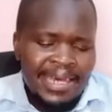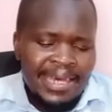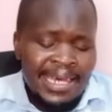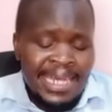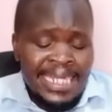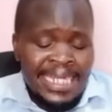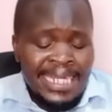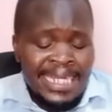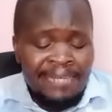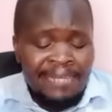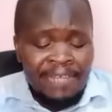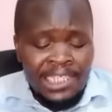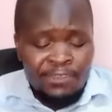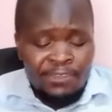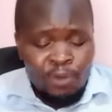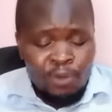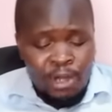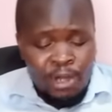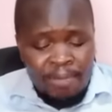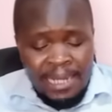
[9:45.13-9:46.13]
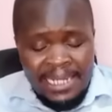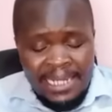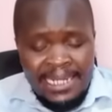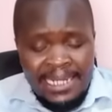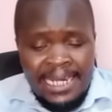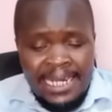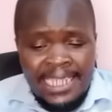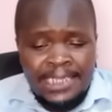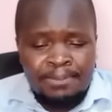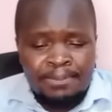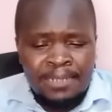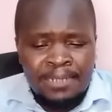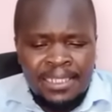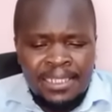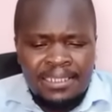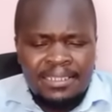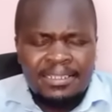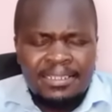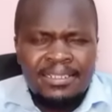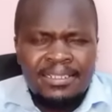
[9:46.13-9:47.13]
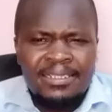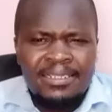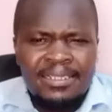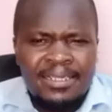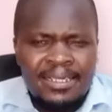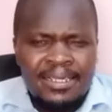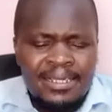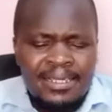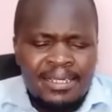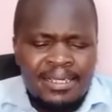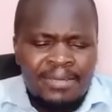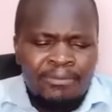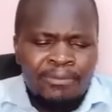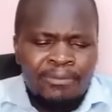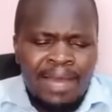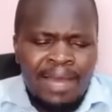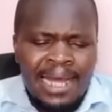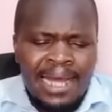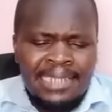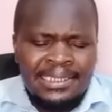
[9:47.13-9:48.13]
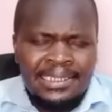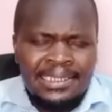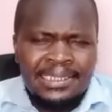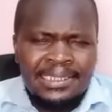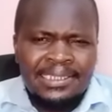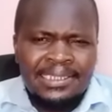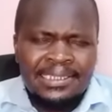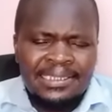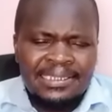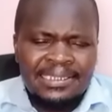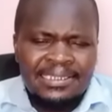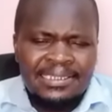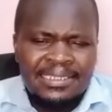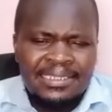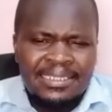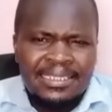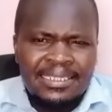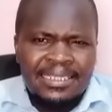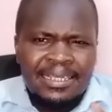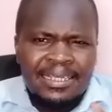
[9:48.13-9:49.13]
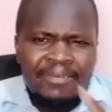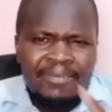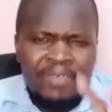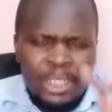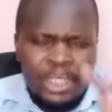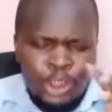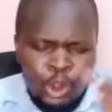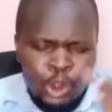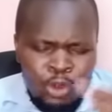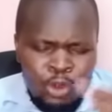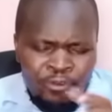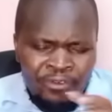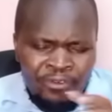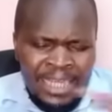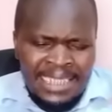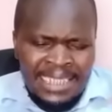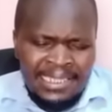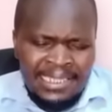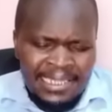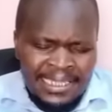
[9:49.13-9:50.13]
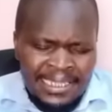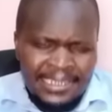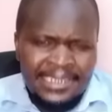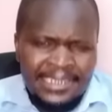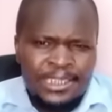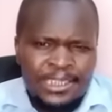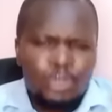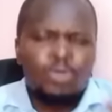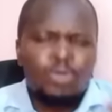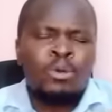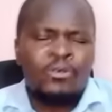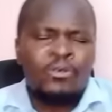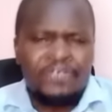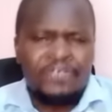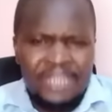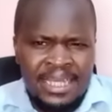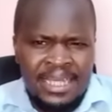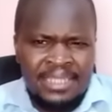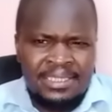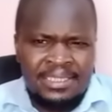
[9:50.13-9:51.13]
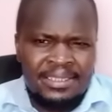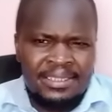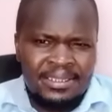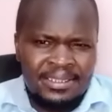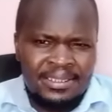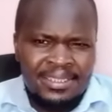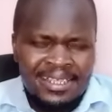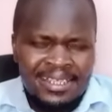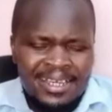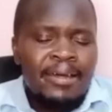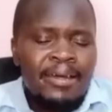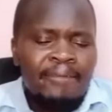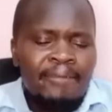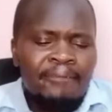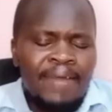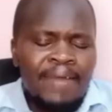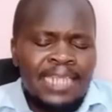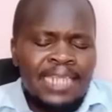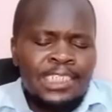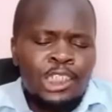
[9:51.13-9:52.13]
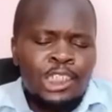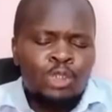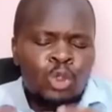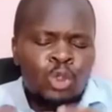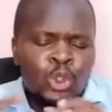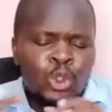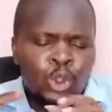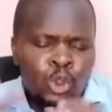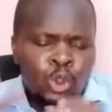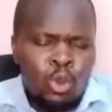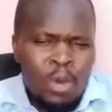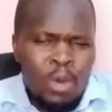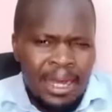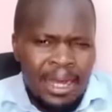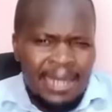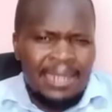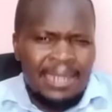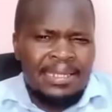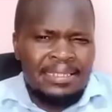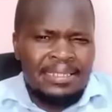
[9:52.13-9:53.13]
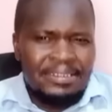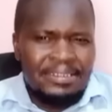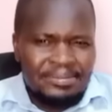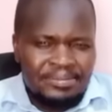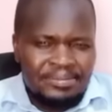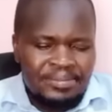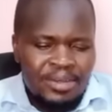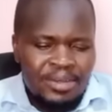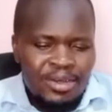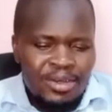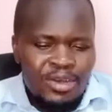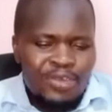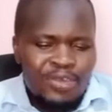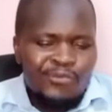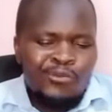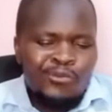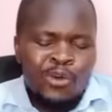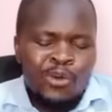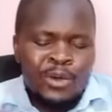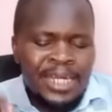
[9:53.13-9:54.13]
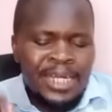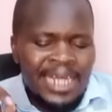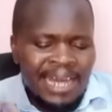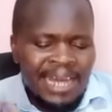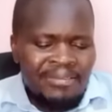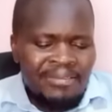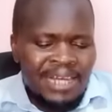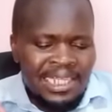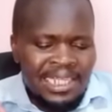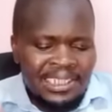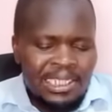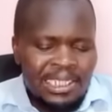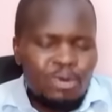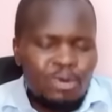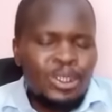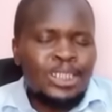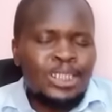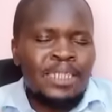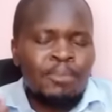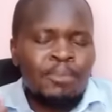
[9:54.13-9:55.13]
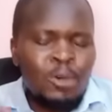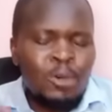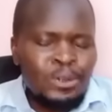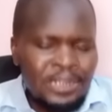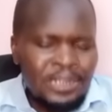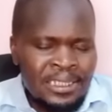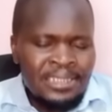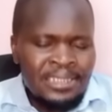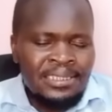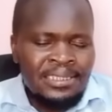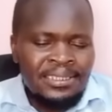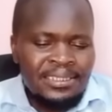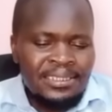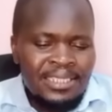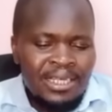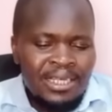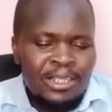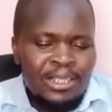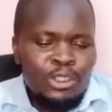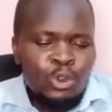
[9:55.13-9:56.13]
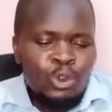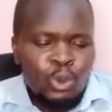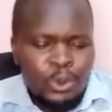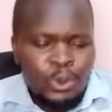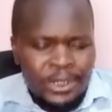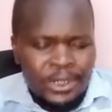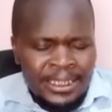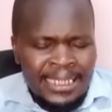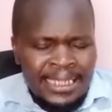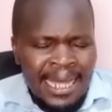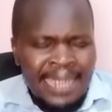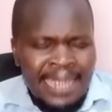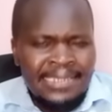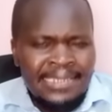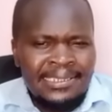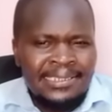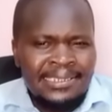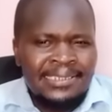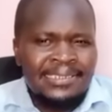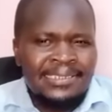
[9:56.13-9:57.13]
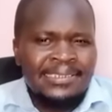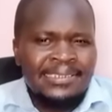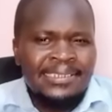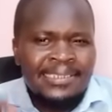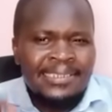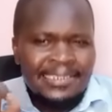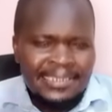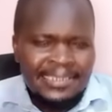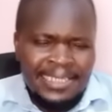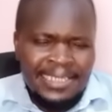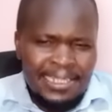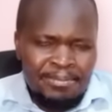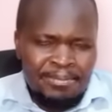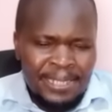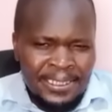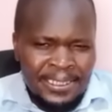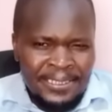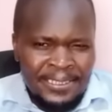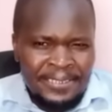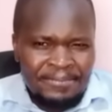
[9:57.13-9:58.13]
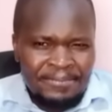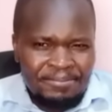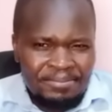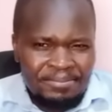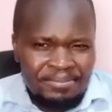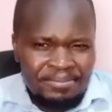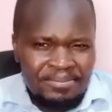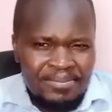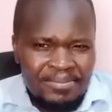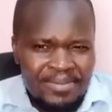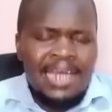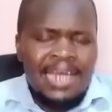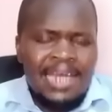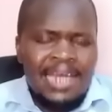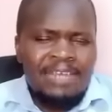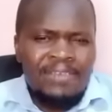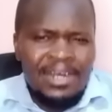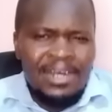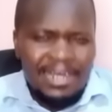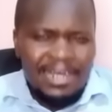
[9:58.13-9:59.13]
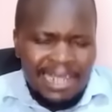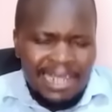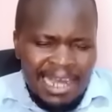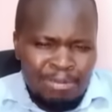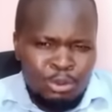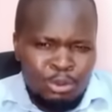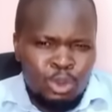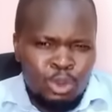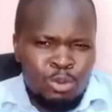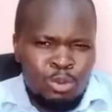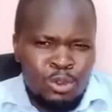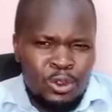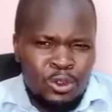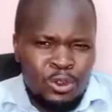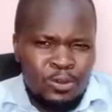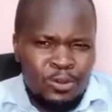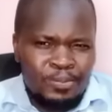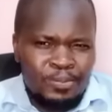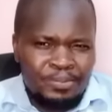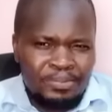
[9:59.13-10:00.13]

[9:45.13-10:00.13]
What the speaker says: And in this forum, I did explain that they should first listen to both sides, that it was too early for Rigathi Gachagua supporters to start celebrating and even come tomorrow.